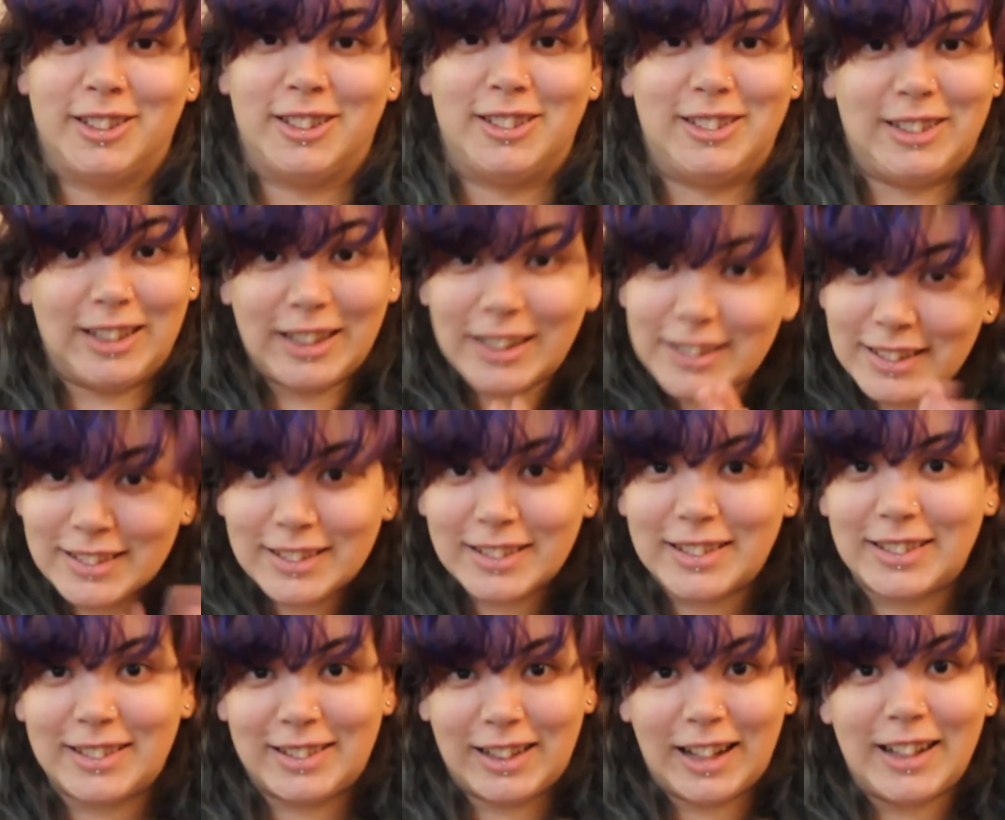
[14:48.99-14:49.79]

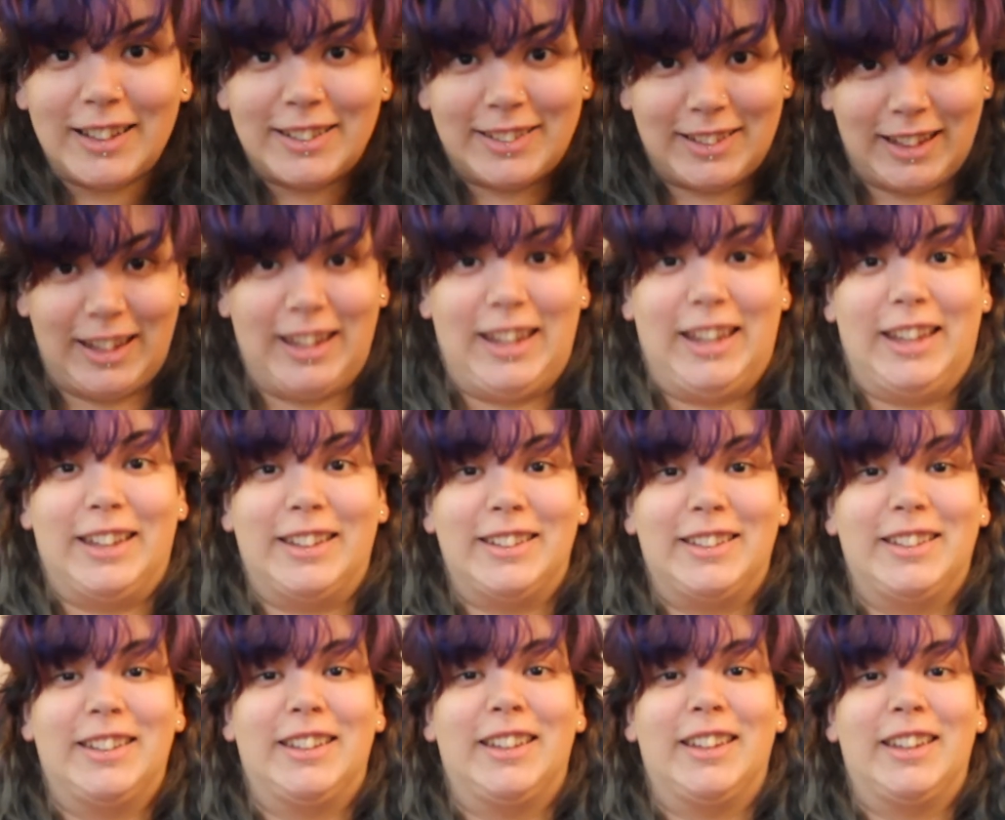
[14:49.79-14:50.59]
That's it.
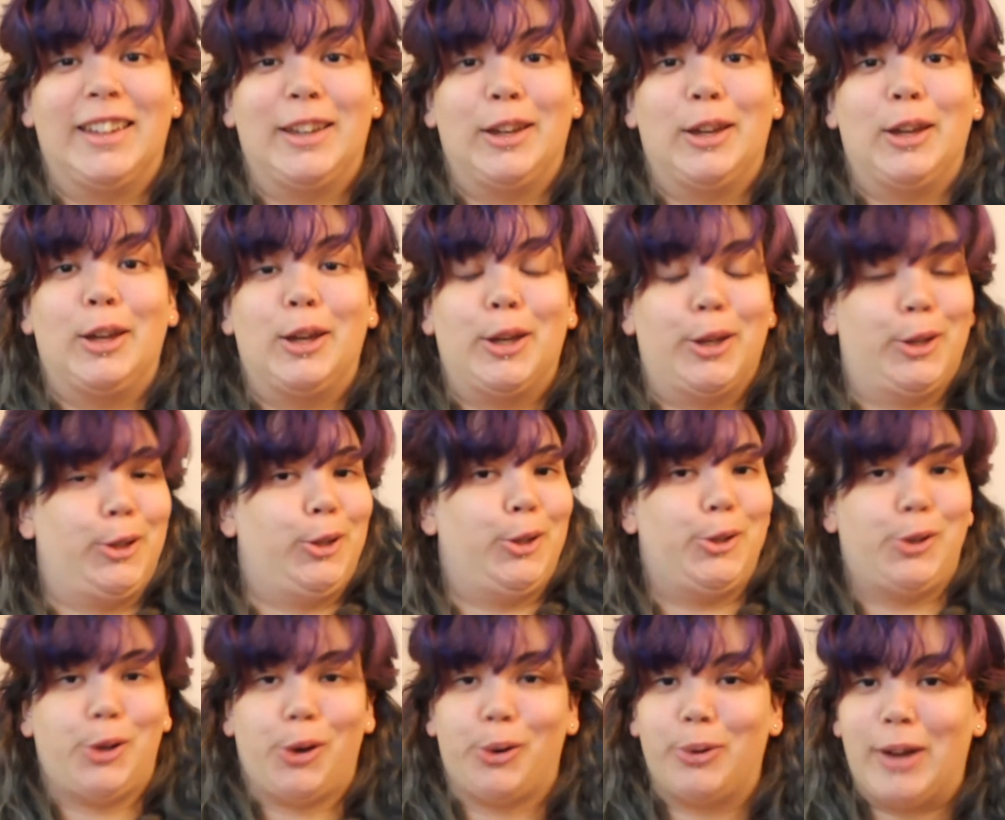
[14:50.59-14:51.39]

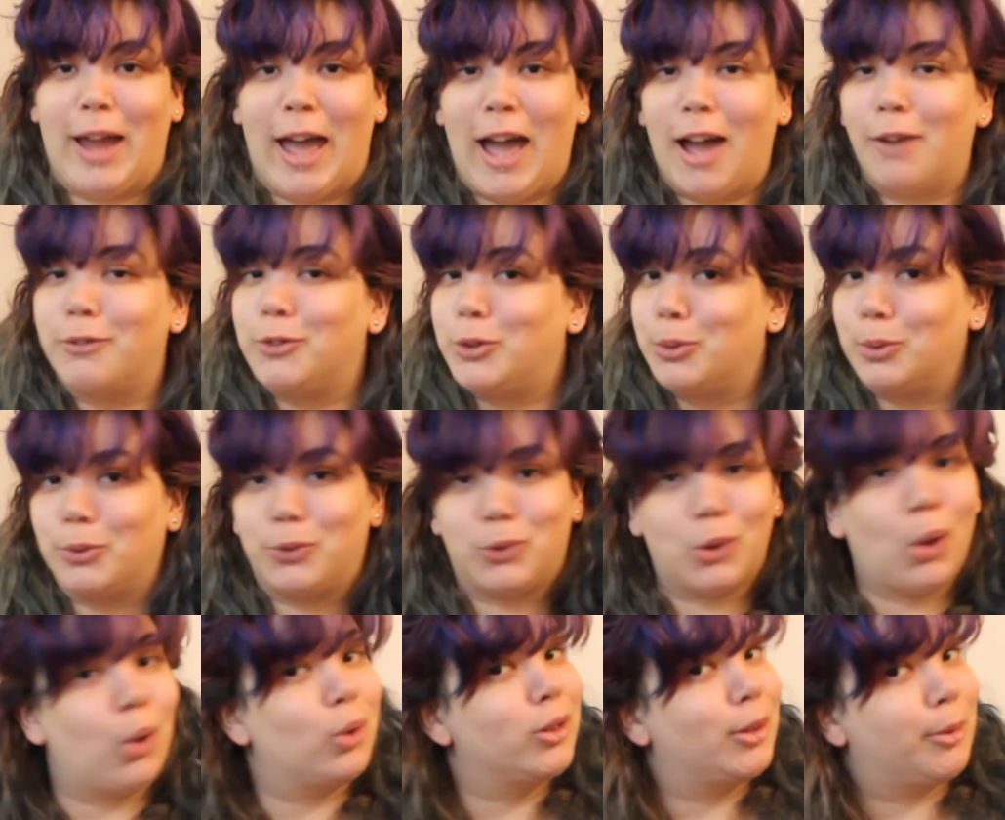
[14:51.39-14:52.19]
You don't have to have
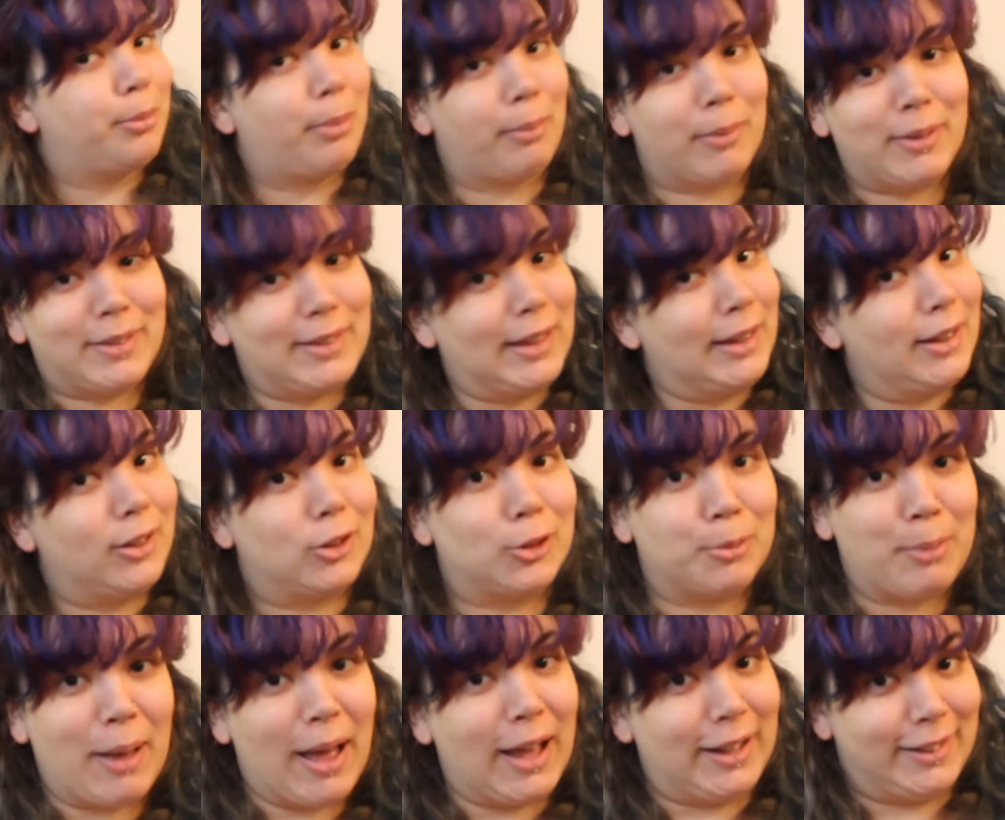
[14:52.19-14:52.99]
sold a
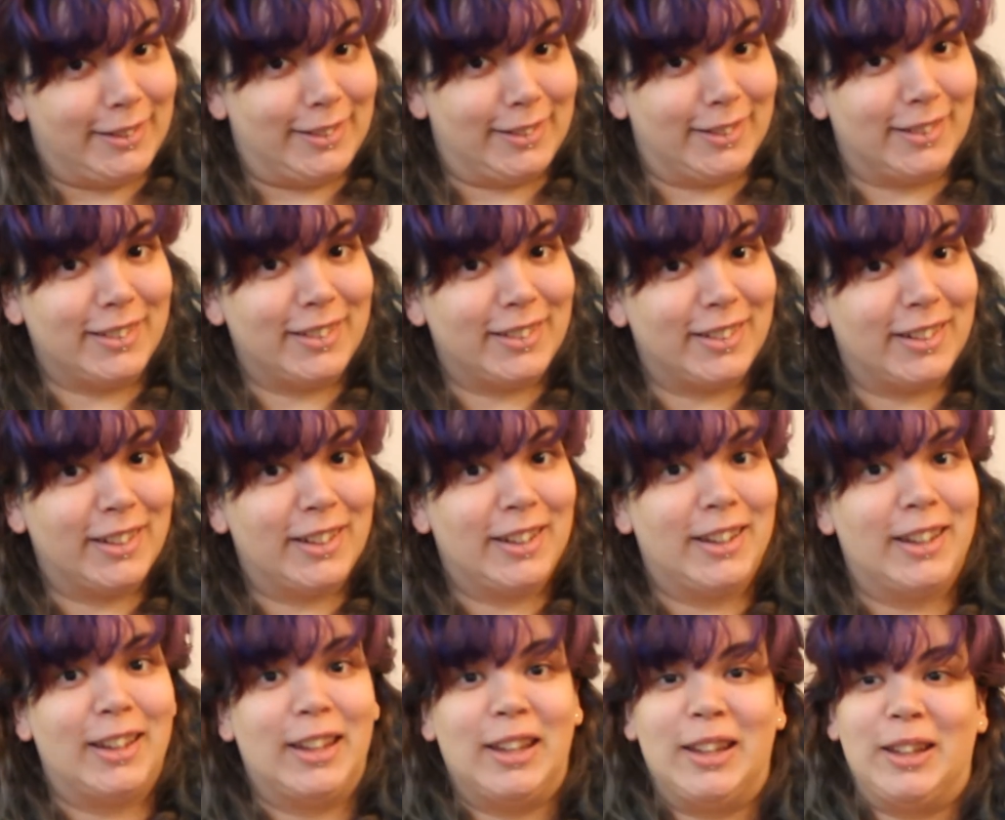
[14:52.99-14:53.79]
single pattern.
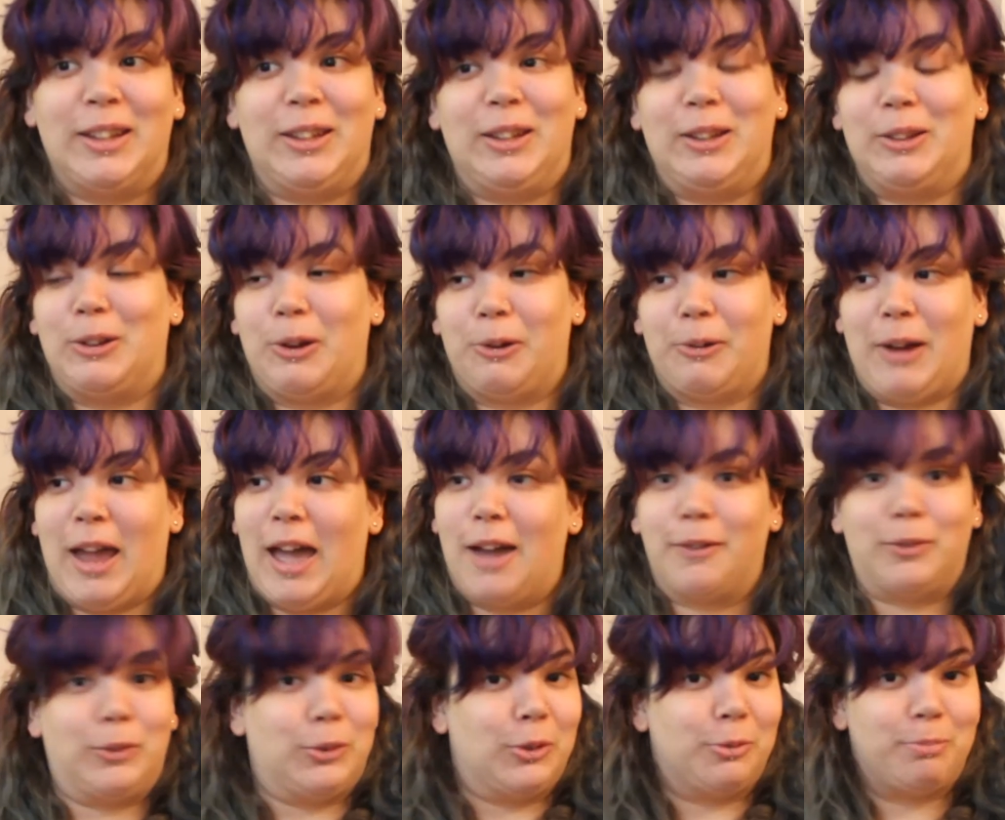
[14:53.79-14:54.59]
You don't
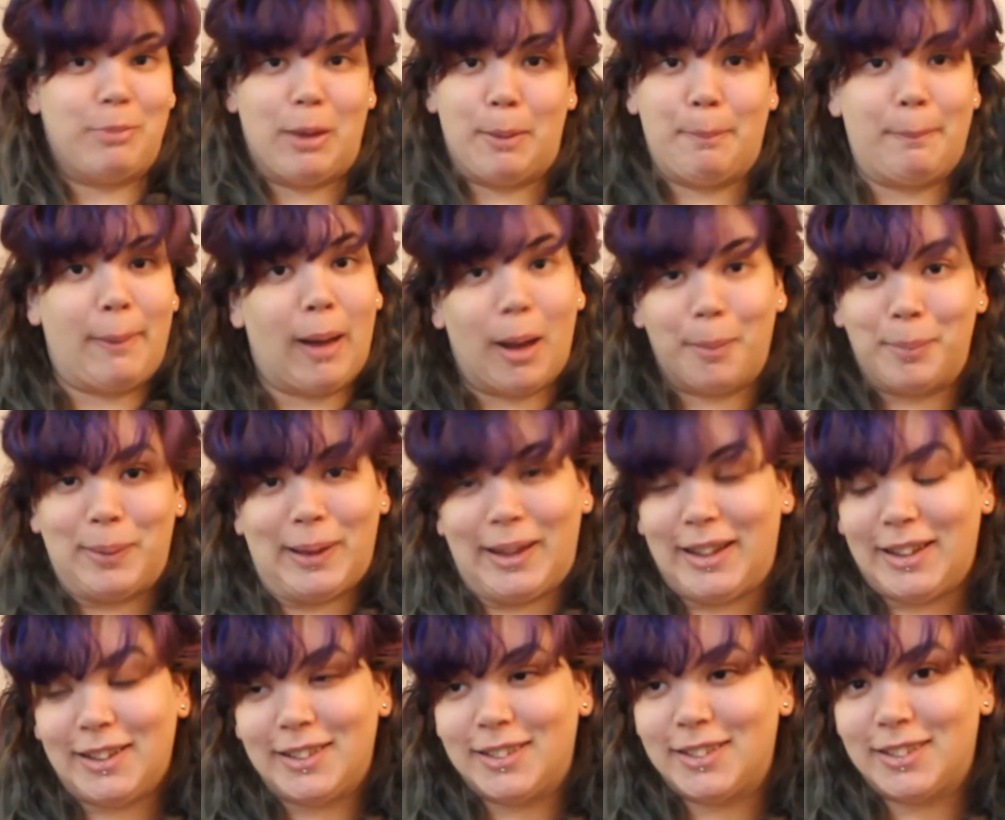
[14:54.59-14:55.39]
have to have been
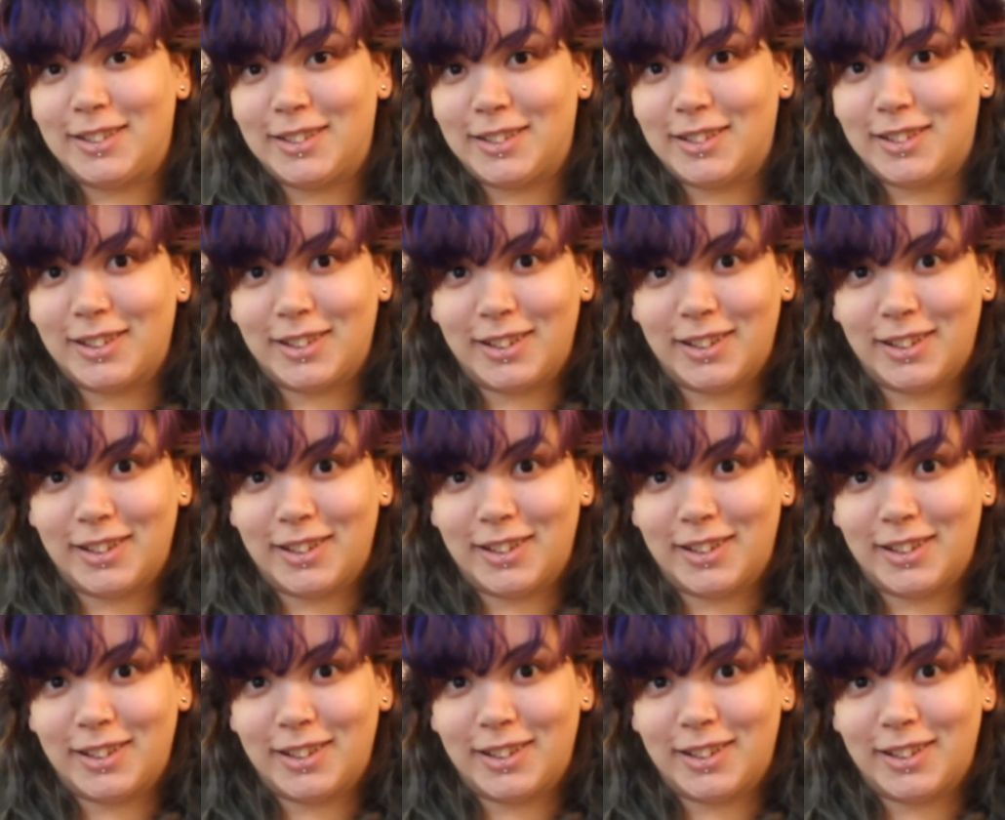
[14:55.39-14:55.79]
published.